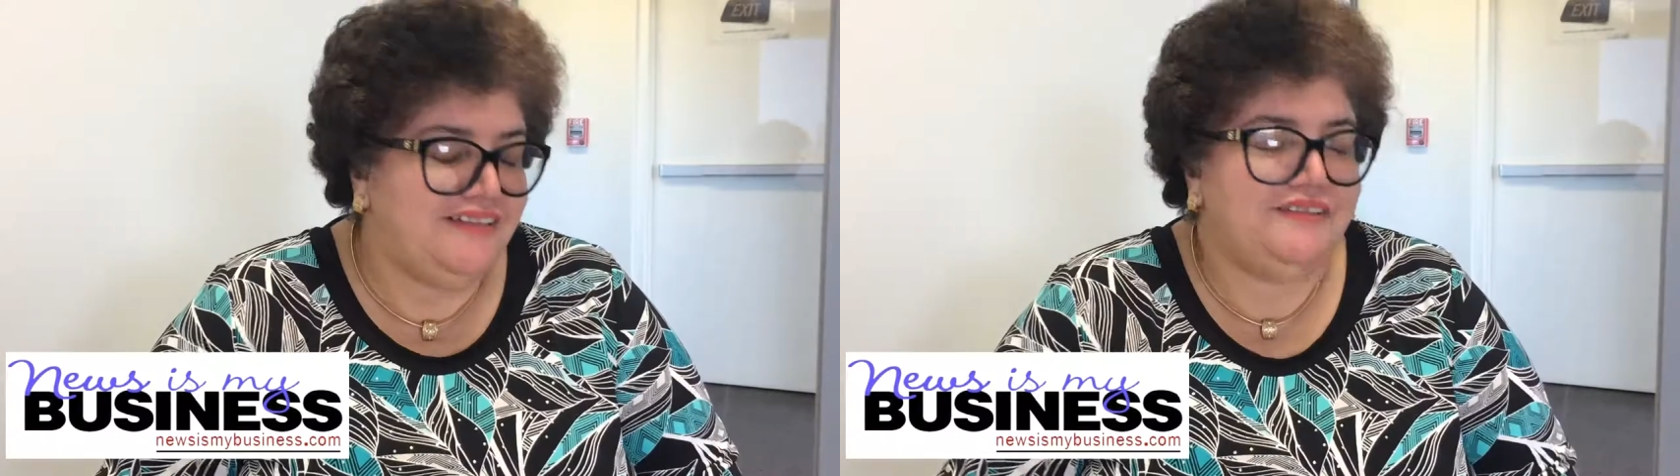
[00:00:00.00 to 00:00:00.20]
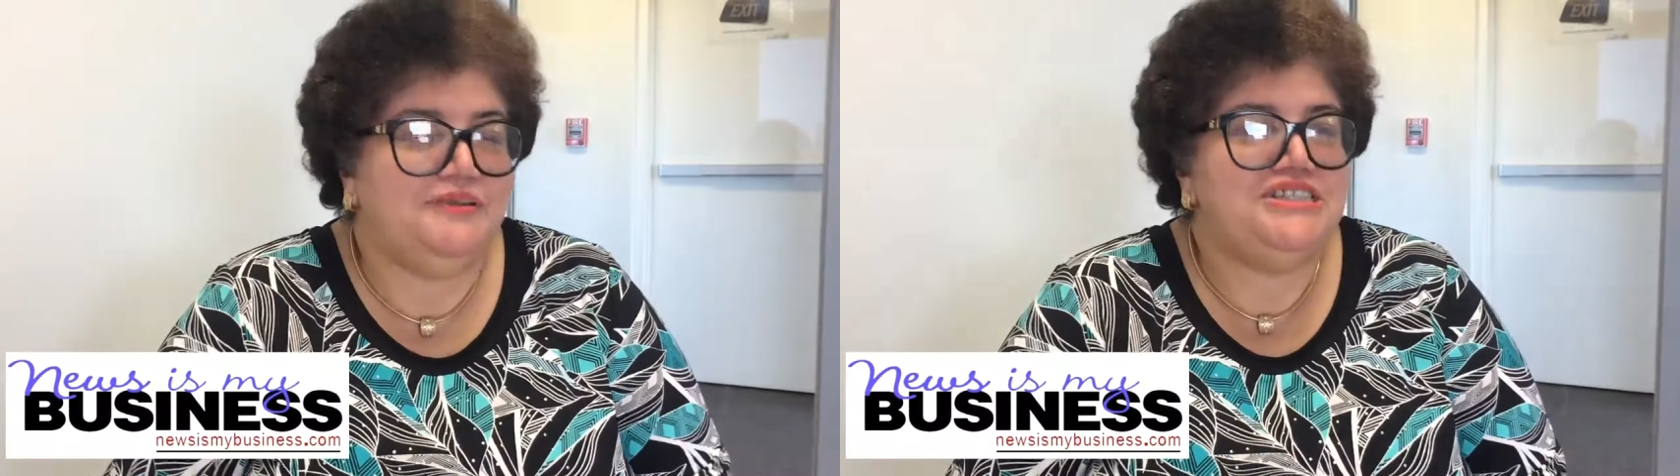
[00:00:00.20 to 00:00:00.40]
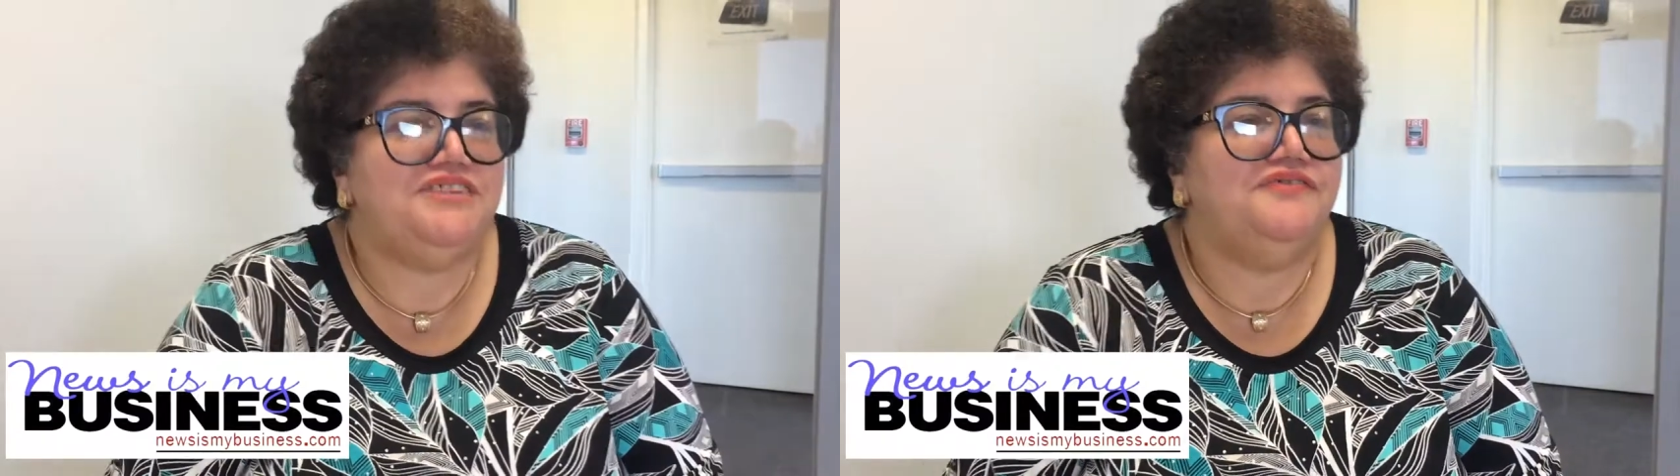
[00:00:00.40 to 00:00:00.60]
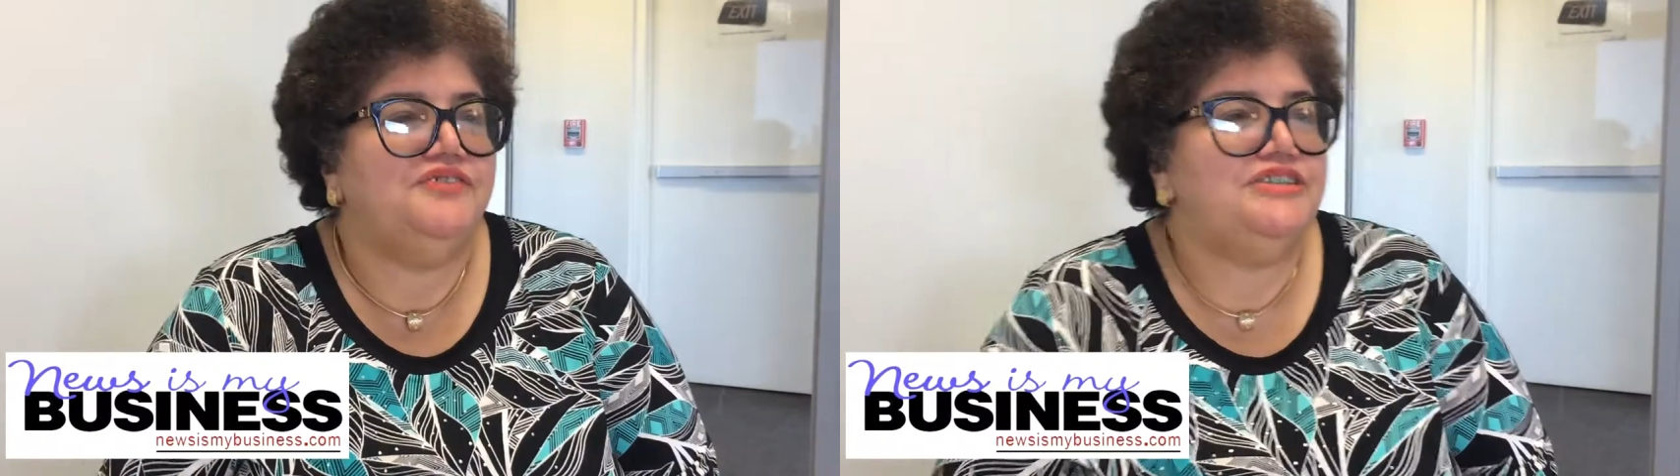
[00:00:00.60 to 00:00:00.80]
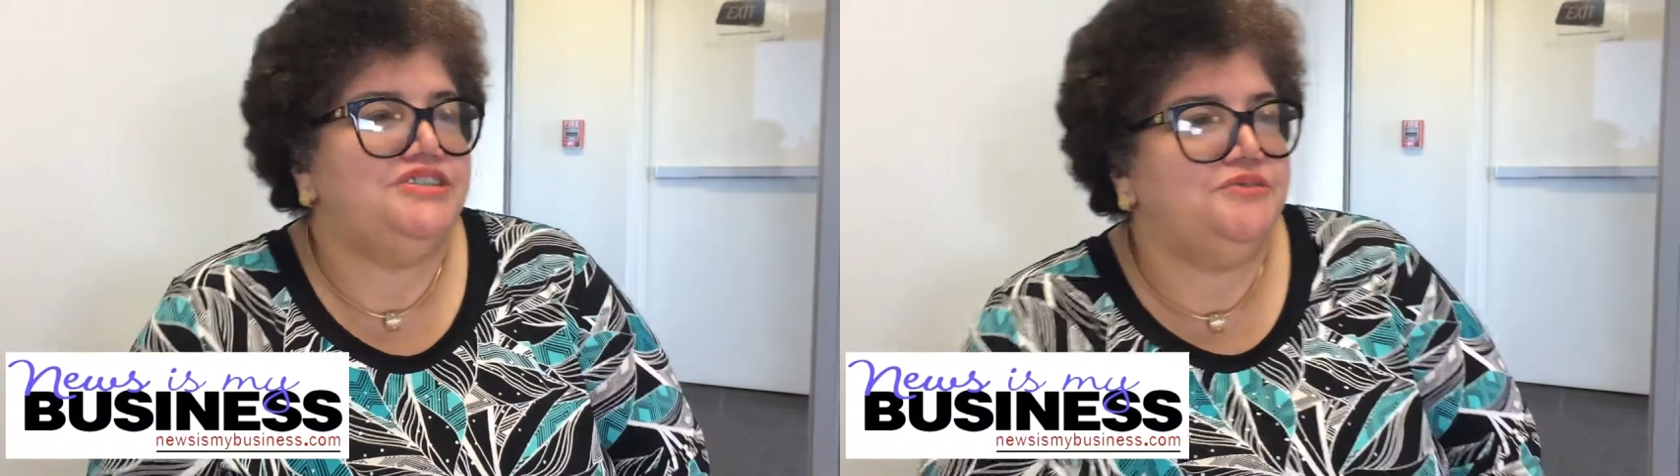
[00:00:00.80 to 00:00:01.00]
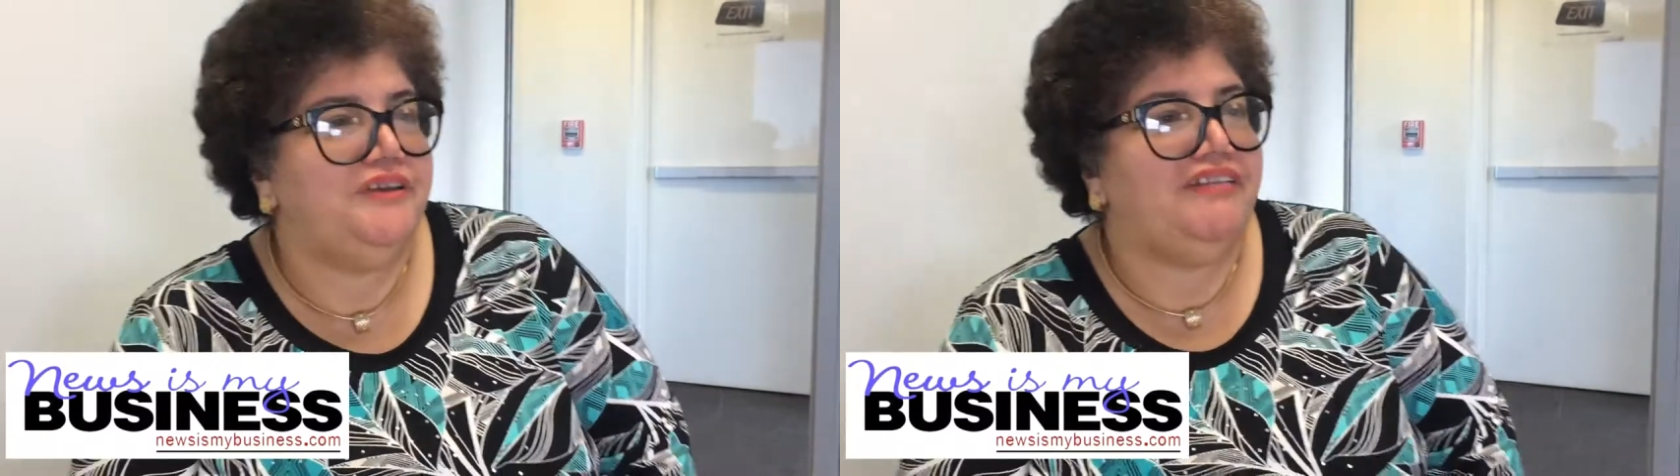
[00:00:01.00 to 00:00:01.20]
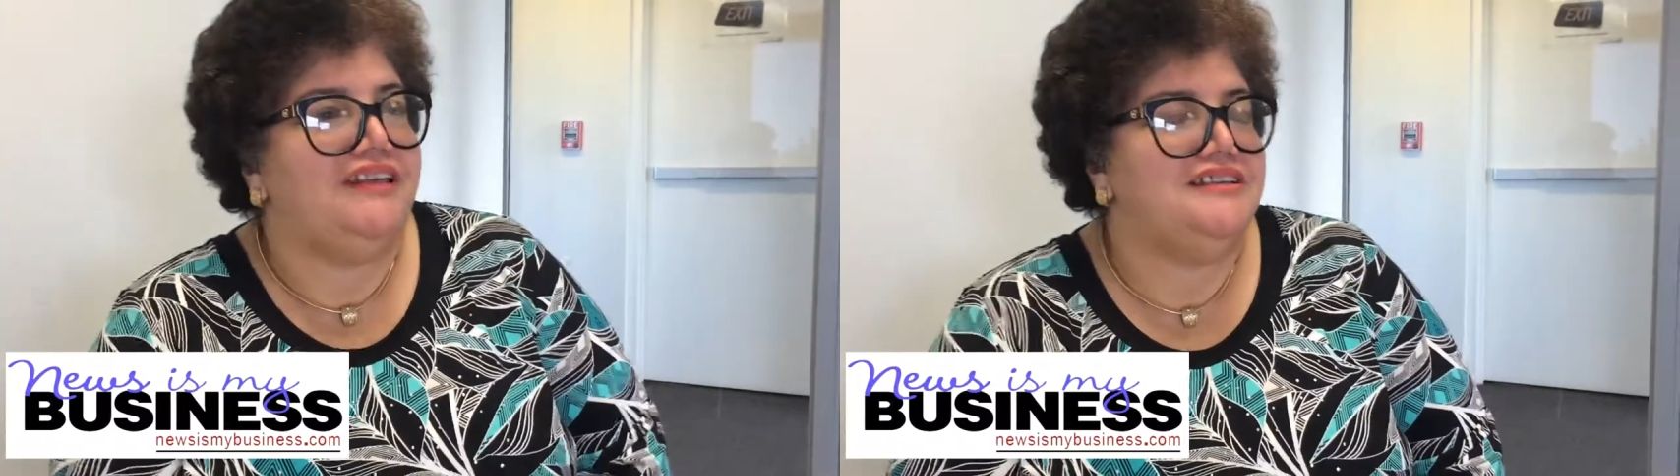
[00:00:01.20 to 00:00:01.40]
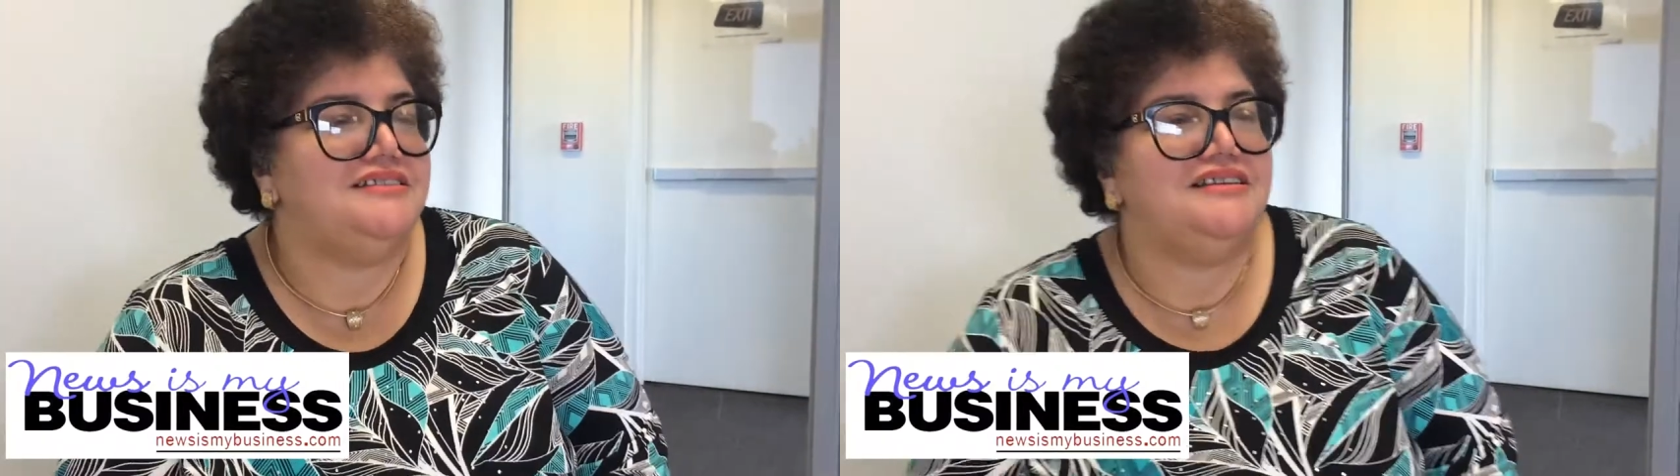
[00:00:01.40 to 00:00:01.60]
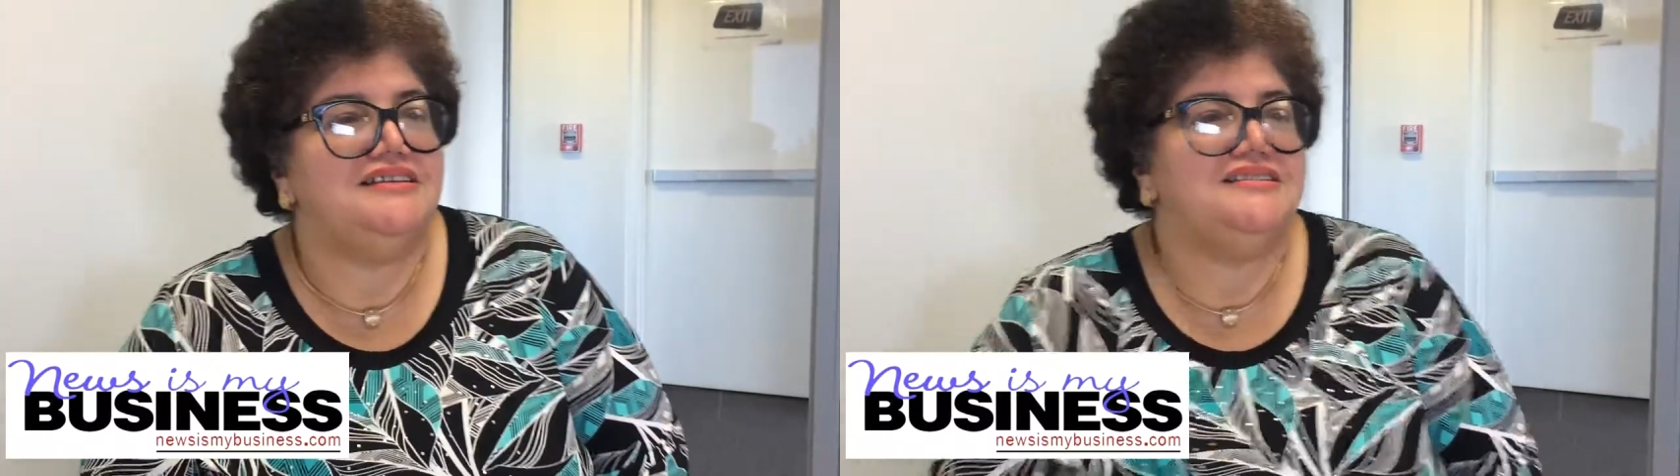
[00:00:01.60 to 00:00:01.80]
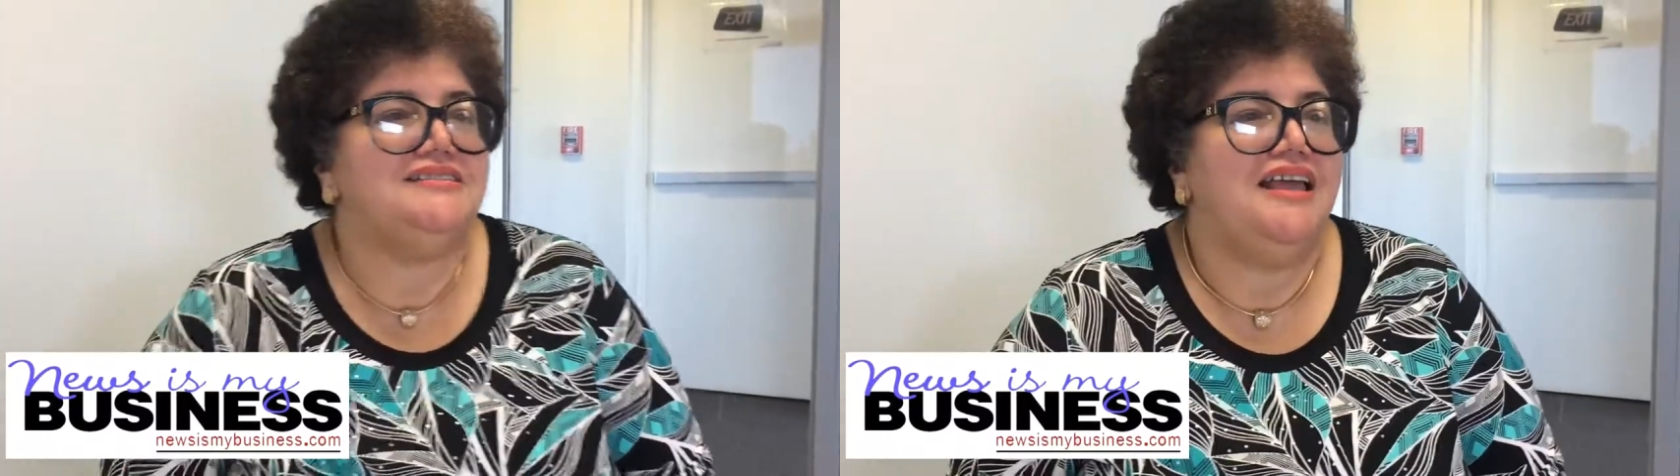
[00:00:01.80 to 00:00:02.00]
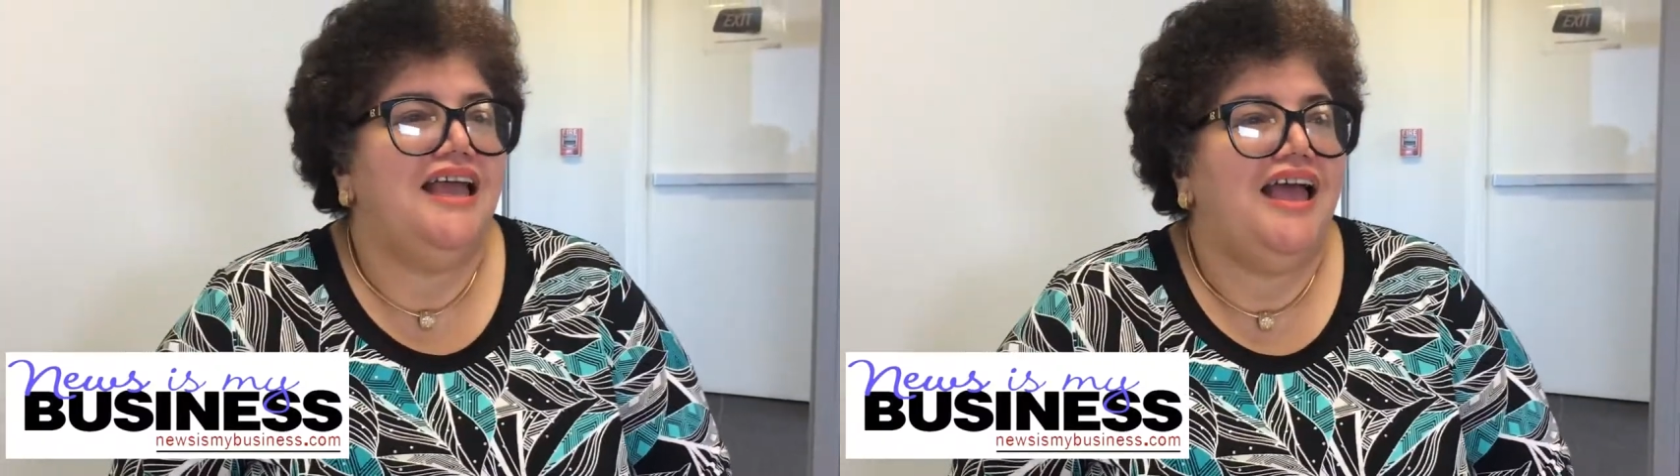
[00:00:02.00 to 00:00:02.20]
the reason for doing this is